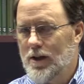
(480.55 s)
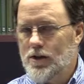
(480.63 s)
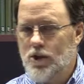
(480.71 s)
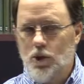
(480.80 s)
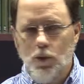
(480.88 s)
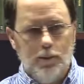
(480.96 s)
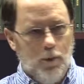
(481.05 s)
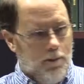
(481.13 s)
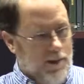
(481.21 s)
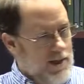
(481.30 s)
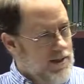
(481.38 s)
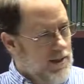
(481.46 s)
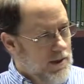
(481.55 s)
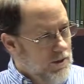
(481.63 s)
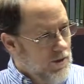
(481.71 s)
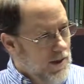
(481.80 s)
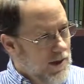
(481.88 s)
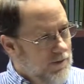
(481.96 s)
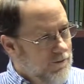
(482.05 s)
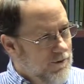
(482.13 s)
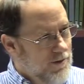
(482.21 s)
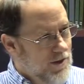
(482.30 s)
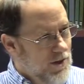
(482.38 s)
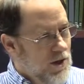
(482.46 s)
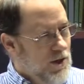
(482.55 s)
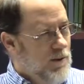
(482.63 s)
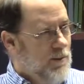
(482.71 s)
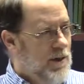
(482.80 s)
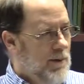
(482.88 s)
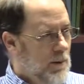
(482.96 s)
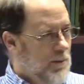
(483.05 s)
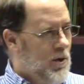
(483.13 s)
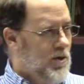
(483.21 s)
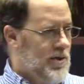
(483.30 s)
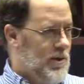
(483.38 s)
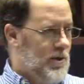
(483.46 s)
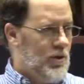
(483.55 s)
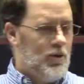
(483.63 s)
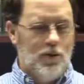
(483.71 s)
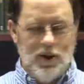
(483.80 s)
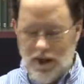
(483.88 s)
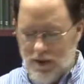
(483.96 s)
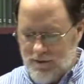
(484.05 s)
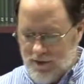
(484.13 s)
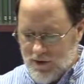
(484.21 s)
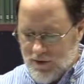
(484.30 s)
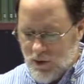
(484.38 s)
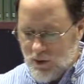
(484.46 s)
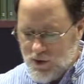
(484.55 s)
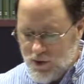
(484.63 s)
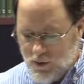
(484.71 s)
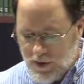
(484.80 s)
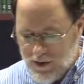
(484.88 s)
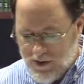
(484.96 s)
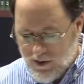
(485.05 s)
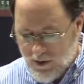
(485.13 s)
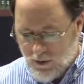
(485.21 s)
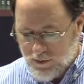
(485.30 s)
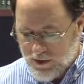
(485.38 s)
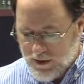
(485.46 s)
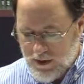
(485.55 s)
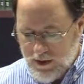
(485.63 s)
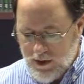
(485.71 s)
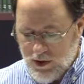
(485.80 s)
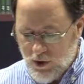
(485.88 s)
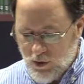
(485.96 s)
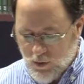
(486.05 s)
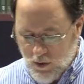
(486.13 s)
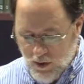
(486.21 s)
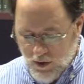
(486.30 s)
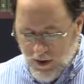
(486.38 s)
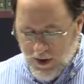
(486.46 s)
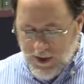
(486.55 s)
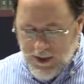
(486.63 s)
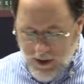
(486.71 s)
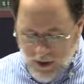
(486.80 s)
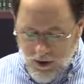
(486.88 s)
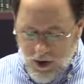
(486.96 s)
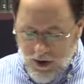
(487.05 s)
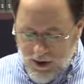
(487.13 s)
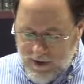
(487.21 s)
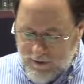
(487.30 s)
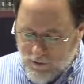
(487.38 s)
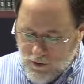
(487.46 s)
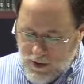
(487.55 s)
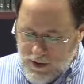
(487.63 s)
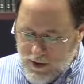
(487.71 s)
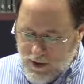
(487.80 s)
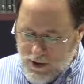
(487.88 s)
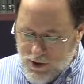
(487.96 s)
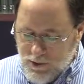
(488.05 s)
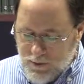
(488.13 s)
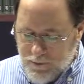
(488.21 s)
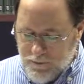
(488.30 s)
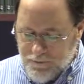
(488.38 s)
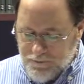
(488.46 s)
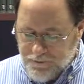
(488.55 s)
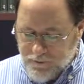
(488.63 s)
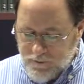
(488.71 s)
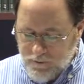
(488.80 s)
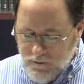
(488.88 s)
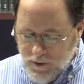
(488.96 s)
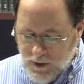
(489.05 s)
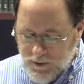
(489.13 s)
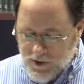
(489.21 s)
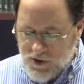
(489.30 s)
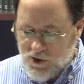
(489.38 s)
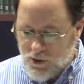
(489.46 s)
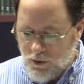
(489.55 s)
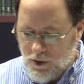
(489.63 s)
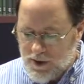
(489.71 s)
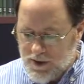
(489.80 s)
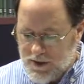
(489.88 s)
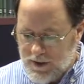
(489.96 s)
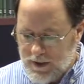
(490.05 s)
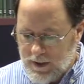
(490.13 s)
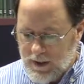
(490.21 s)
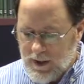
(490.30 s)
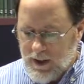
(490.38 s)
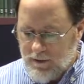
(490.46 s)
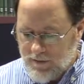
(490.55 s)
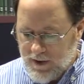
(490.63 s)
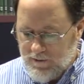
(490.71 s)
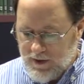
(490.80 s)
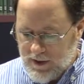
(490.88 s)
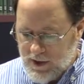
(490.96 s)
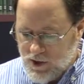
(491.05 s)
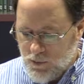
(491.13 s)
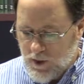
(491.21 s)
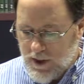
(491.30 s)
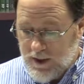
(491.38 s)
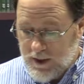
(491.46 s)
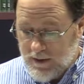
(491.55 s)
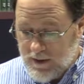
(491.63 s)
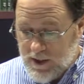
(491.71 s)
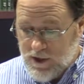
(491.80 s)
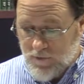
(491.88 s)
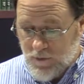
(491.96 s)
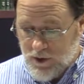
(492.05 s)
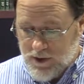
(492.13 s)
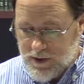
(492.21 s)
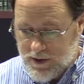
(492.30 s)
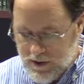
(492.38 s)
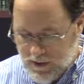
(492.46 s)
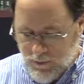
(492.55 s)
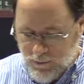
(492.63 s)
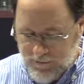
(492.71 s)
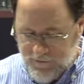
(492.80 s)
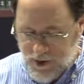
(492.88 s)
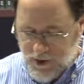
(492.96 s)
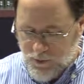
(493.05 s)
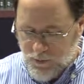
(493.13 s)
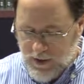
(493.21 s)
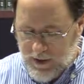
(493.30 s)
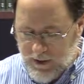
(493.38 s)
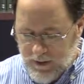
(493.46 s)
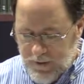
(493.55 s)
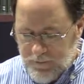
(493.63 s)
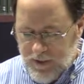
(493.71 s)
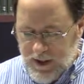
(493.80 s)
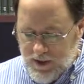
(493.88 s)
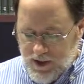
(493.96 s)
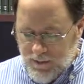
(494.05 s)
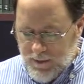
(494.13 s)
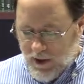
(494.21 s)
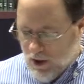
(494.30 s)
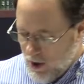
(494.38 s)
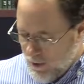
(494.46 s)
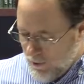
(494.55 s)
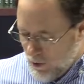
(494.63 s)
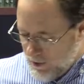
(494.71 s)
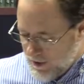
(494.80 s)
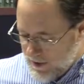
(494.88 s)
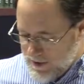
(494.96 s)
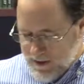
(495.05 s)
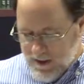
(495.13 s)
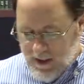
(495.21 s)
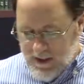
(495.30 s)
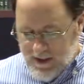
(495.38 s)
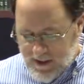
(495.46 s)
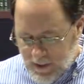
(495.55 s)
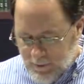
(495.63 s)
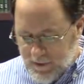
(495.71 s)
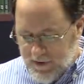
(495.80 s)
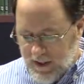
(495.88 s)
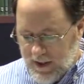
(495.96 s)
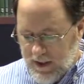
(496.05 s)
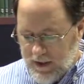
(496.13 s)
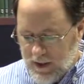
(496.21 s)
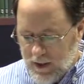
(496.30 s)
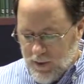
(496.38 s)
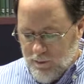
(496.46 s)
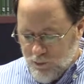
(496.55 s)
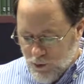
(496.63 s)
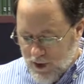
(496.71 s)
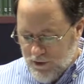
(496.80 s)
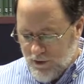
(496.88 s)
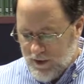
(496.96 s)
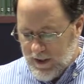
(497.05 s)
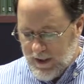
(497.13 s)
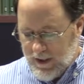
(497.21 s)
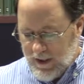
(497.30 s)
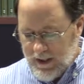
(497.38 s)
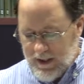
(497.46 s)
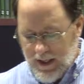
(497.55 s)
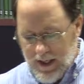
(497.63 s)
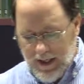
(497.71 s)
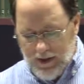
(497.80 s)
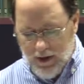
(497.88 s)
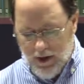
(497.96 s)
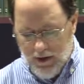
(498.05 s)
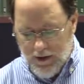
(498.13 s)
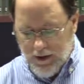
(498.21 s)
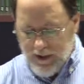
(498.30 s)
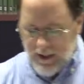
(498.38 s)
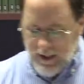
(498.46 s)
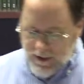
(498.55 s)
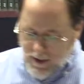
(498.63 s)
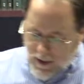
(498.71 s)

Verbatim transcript: So you want more blessing in your life? You become a person who loves those who insult you or are, evil against you. The source of living this way in these verses that we've just read is to be harmonious, sympathetic, brotherly, kind hearted, and